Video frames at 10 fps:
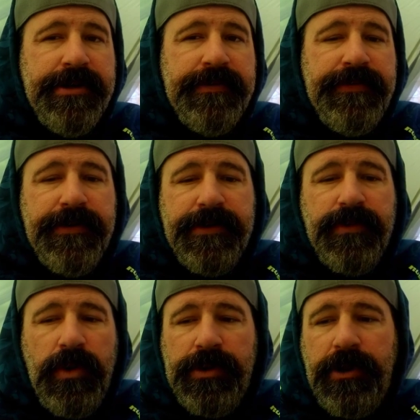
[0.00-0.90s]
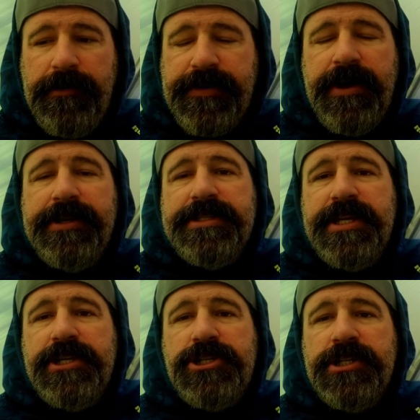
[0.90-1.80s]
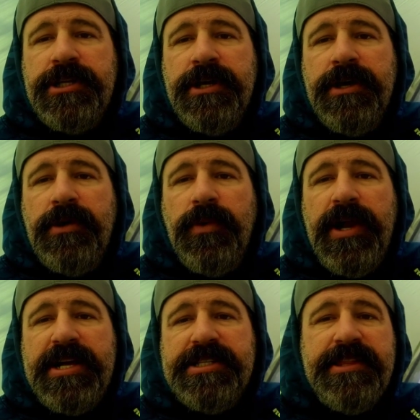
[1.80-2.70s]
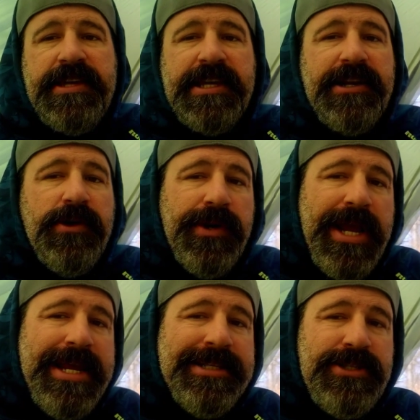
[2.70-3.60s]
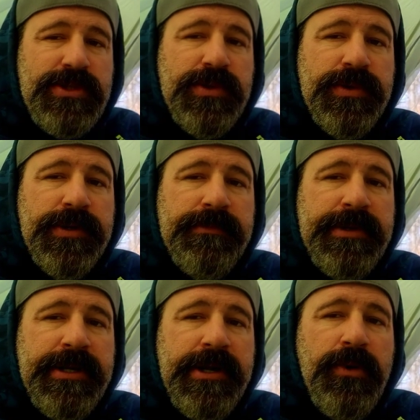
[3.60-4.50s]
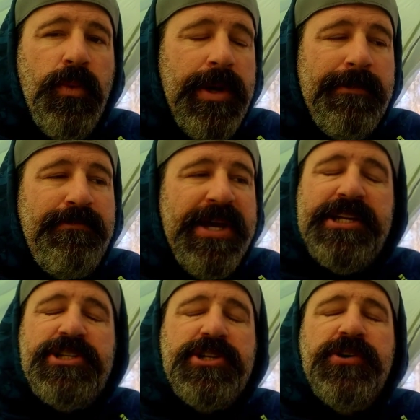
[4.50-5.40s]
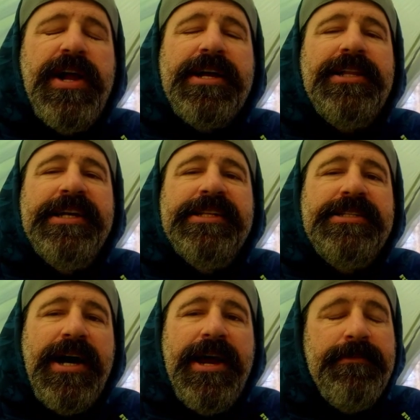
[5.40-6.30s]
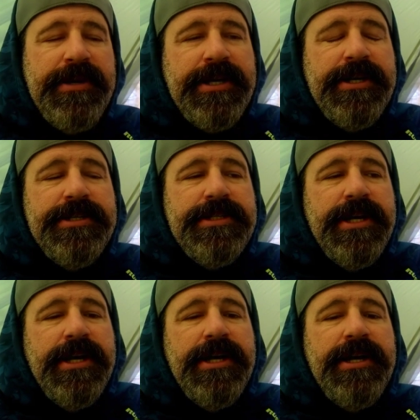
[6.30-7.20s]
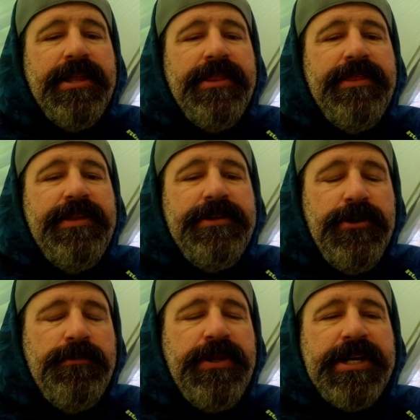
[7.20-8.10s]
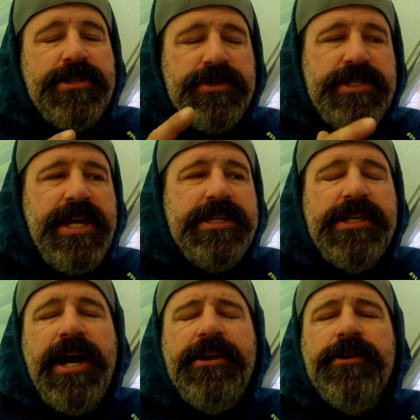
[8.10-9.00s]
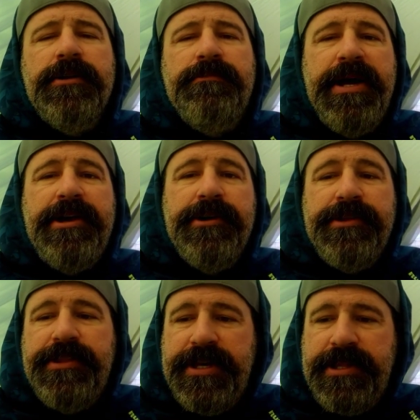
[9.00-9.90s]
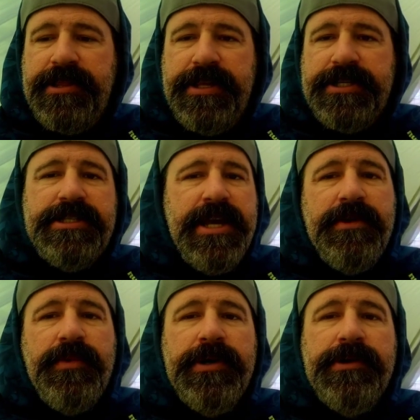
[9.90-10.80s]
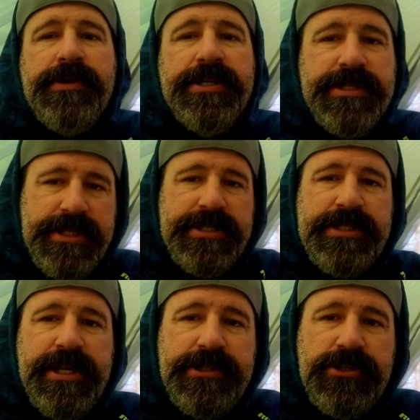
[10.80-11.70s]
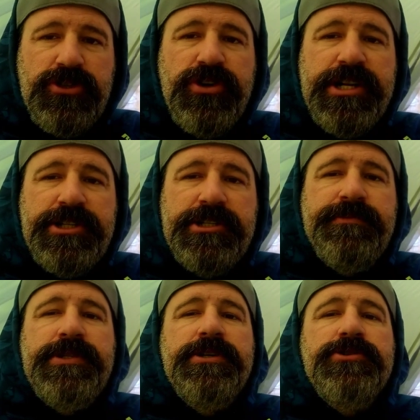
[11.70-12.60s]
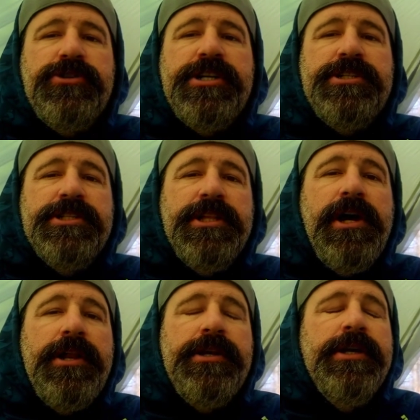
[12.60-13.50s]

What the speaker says: for rolling off condensation, whereas I think in a rainstorm, when pitched correctly and tight, because the duplex will stay tighter better than this tent will, because this tent stretches, the material stretches a lot.